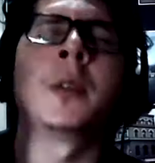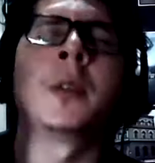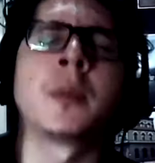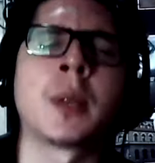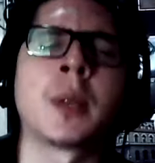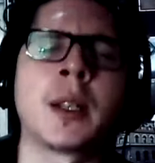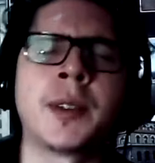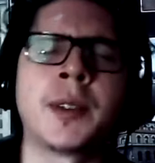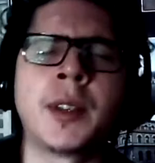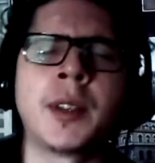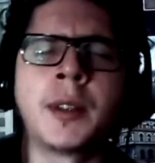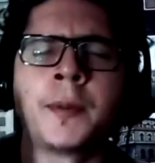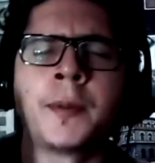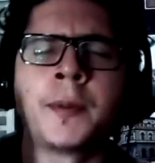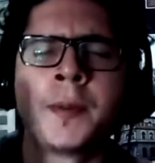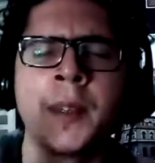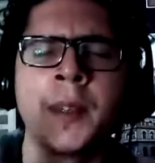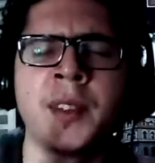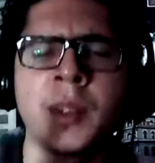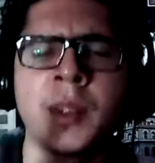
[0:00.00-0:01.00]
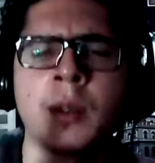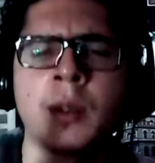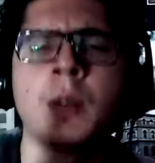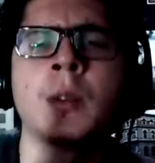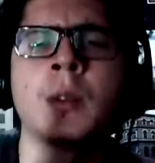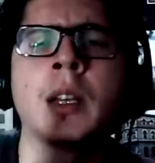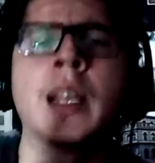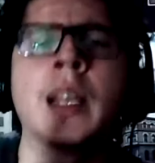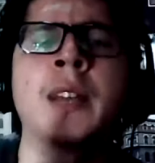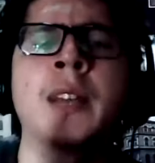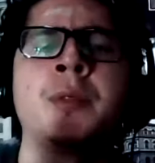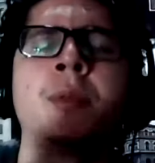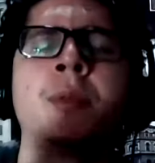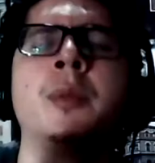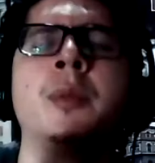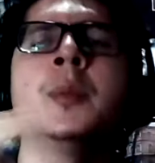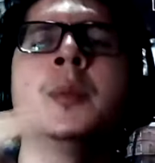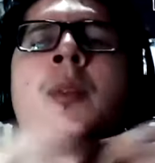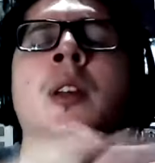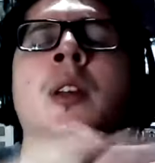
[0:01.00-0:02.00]
I'm going to say the physical
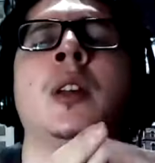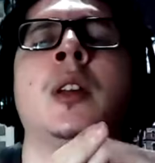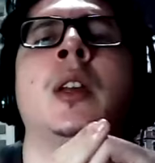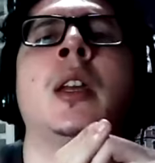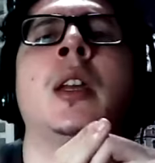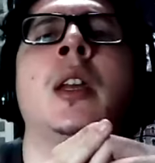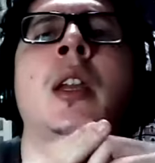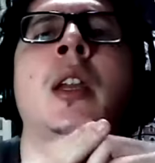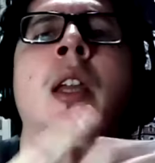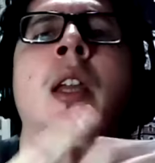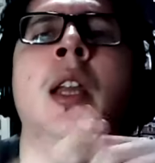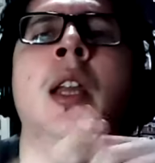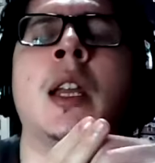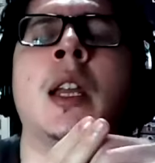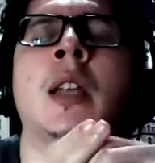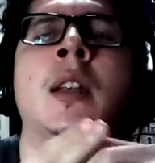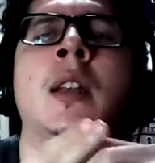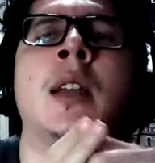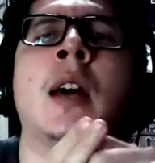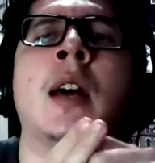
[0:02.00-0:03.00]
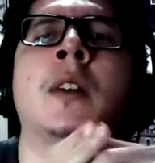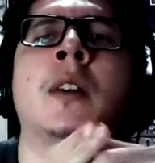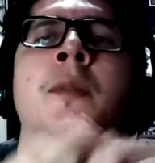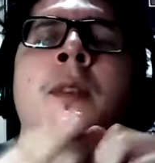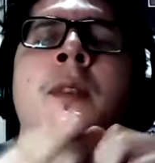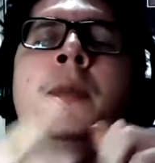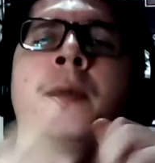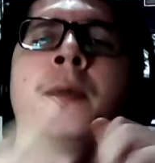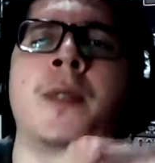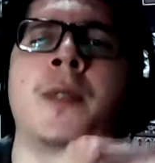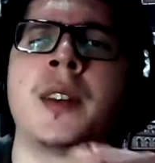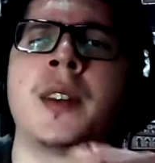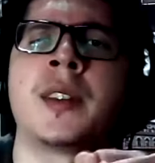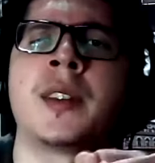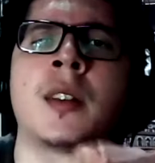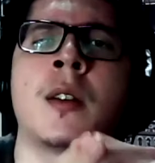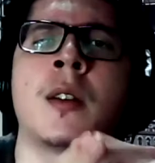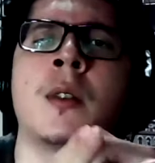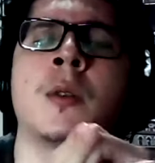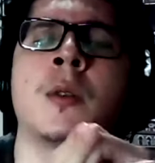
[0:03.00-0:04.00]
classroom, in and out of the
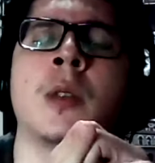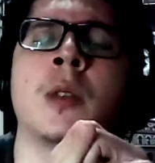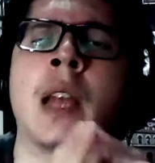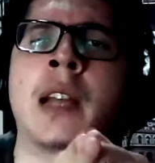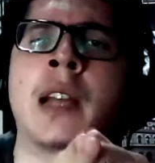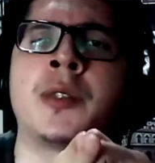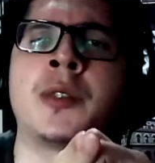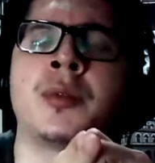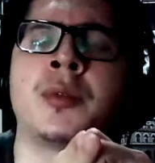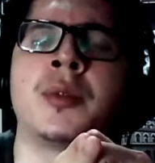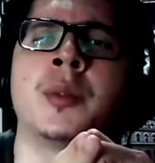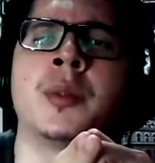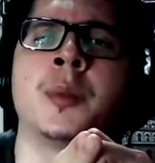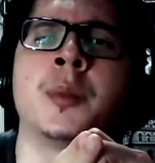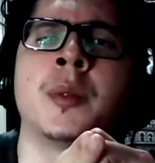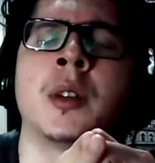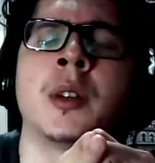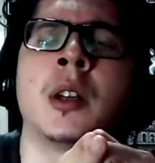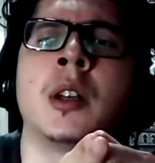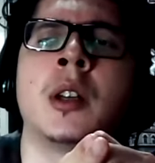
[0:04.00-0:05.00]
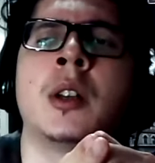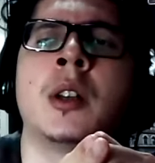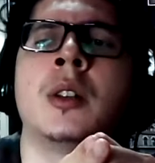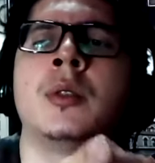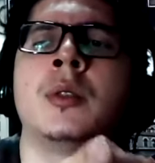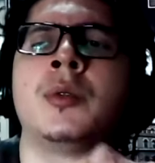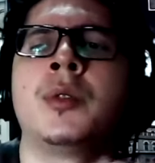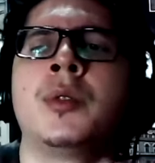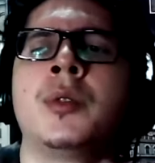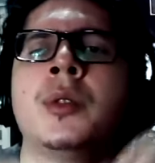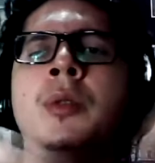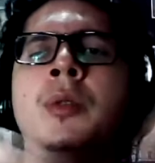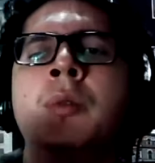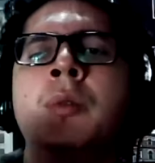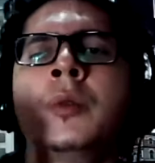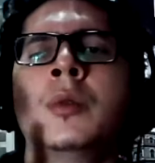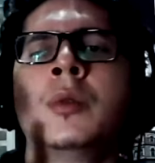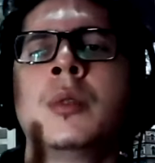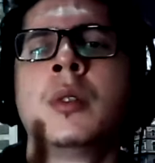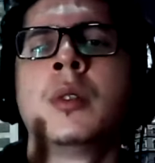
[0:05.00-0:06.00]
physical classroom,
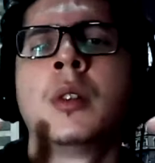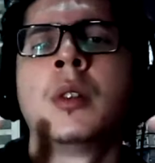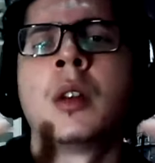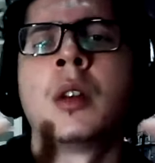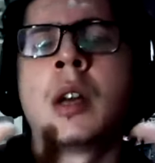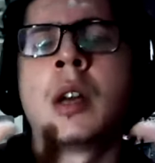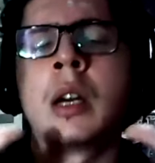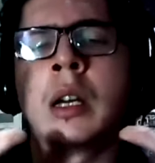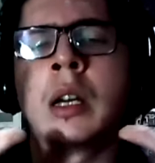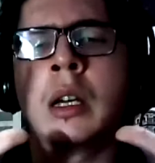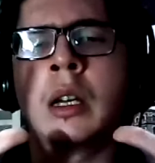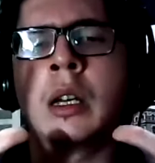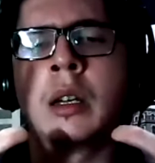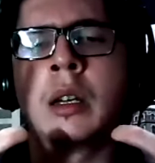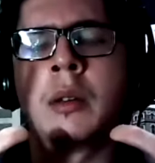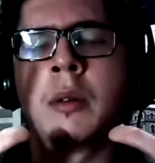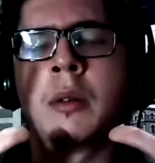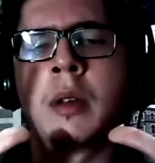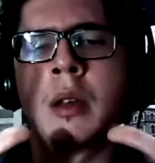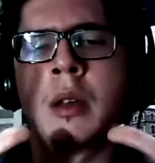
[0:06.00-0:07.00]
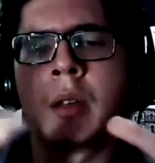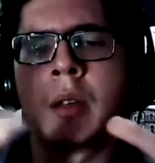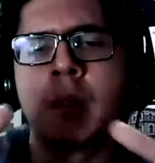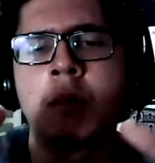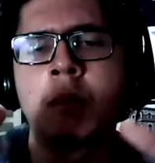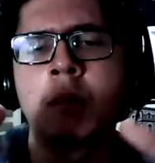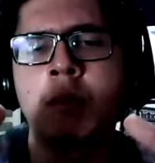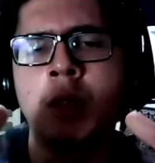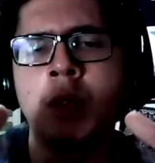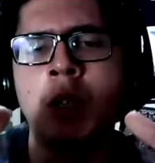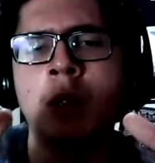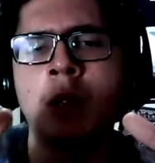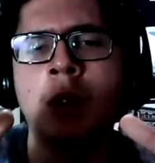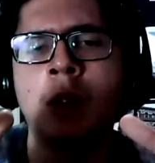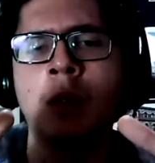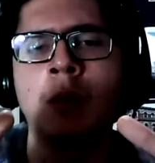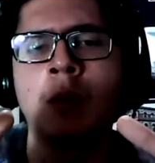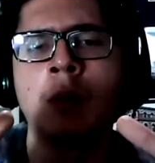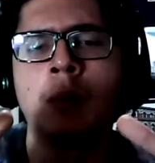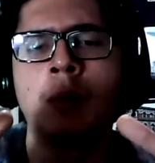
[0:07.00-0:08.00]
to, uh,
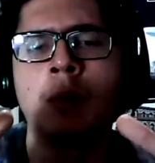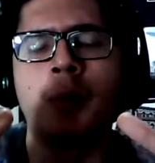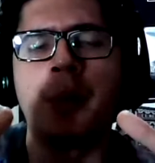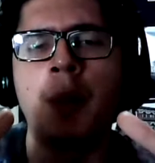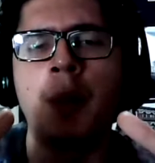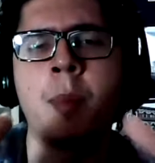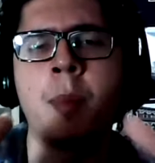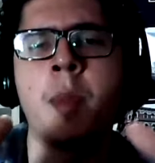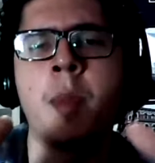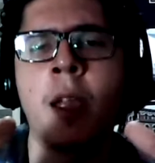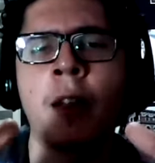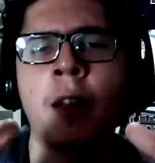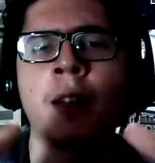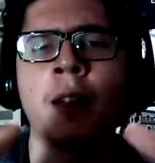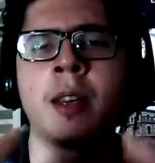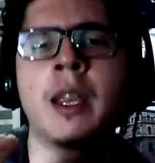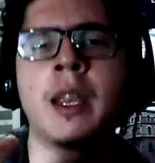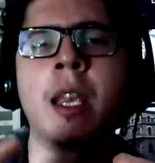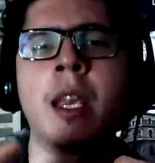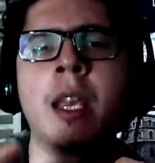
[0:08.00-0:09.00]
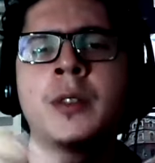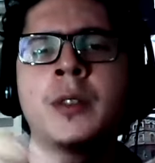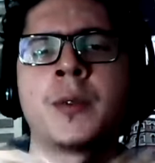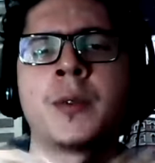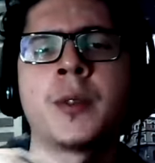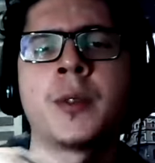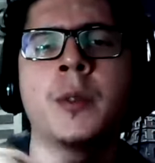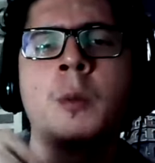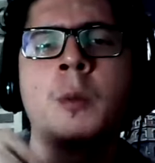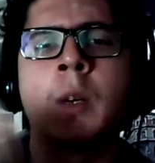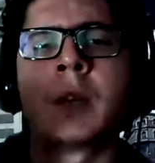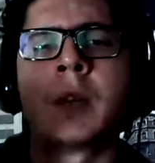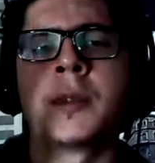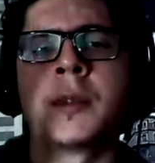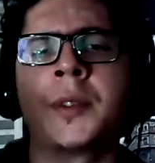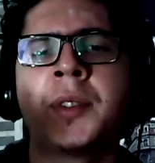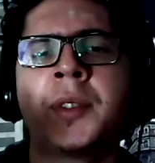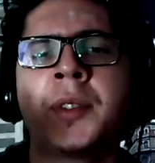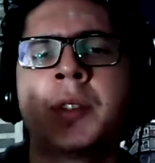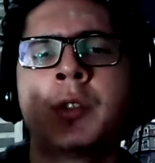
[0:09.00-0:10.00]
prepare kids for whatever
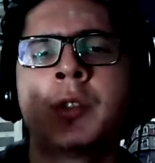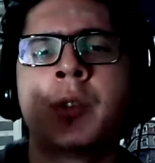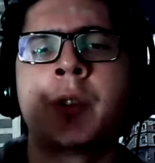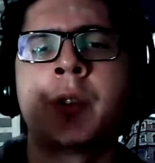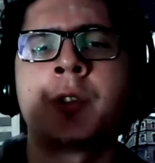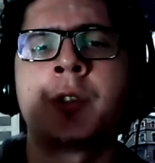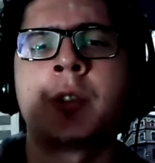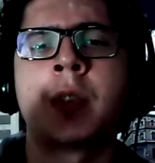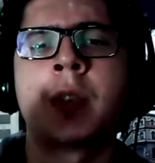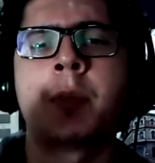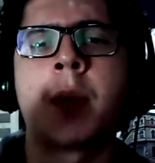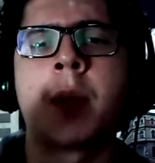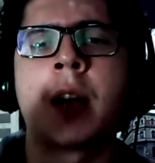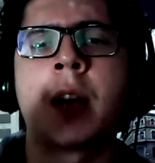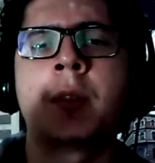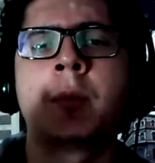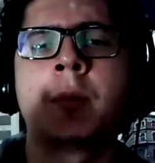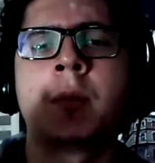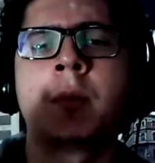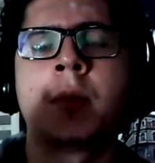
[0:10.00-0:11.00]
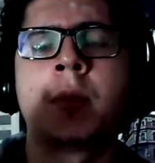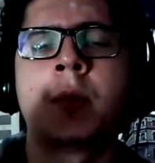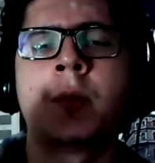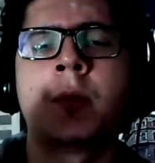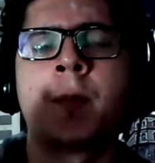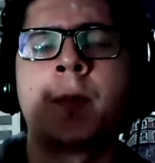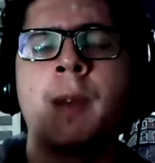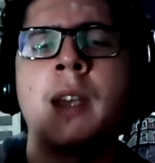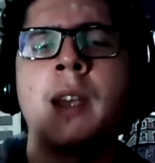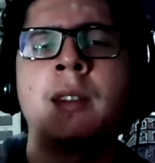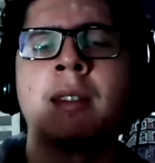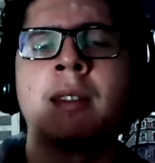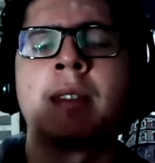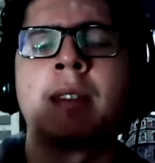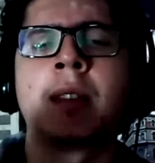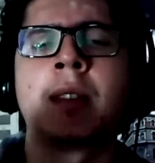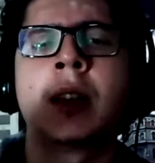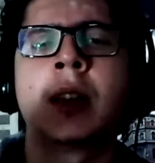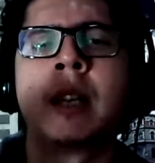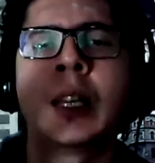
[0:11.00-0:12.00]
situation they might face
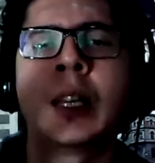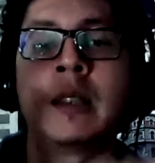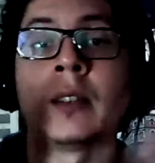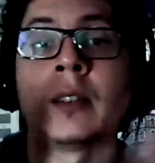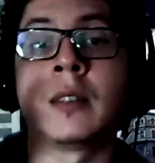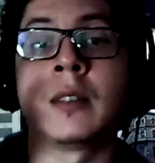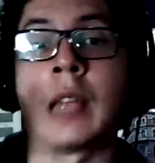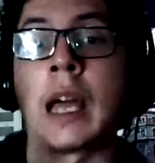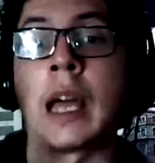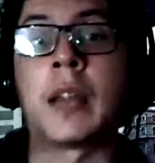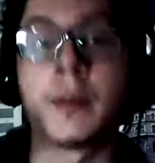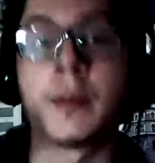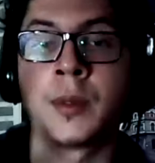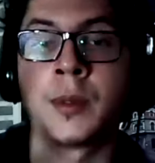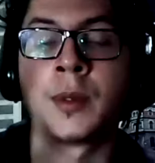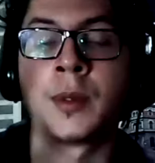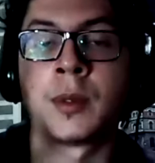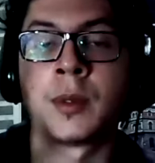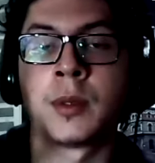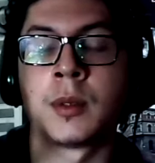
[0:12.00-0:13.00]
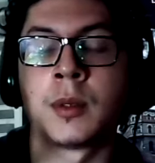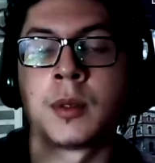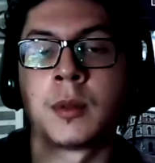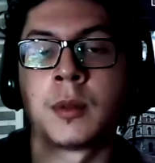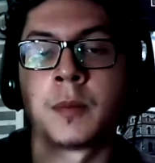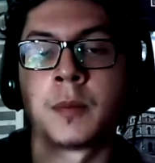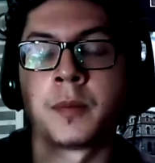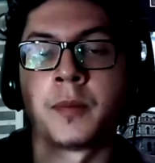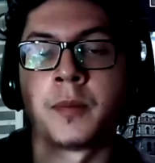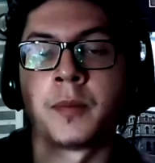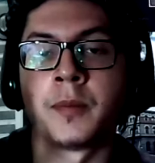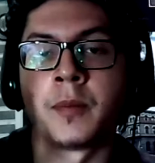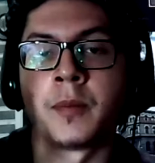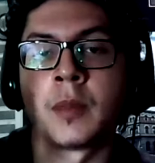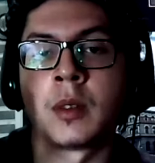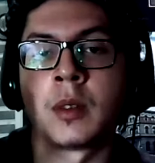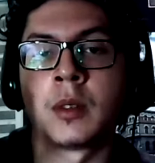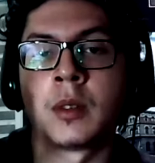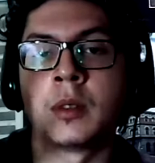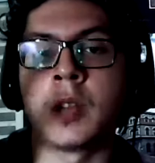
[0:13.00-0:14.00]
in their lives,
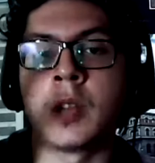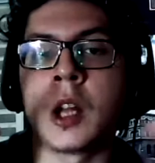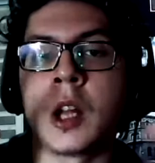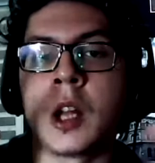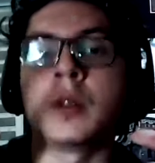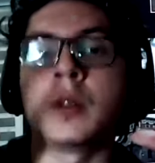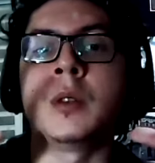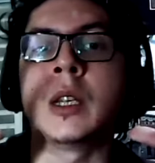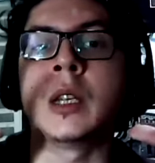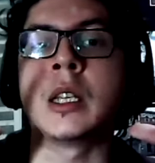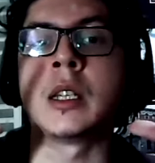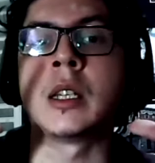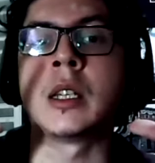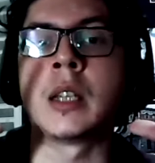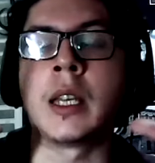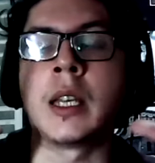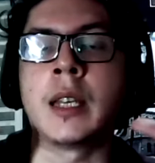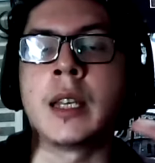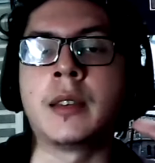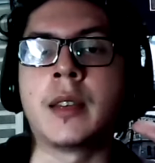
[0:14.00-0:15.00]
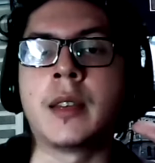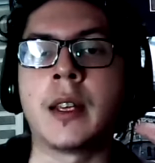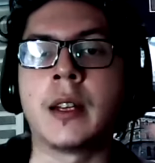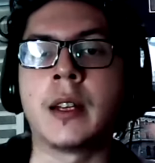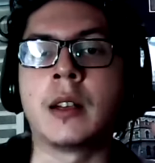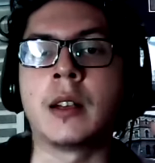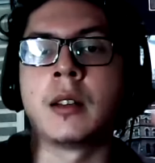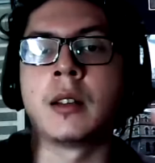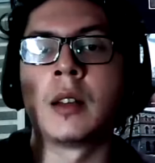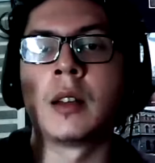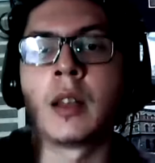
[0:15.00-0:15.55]
not only in their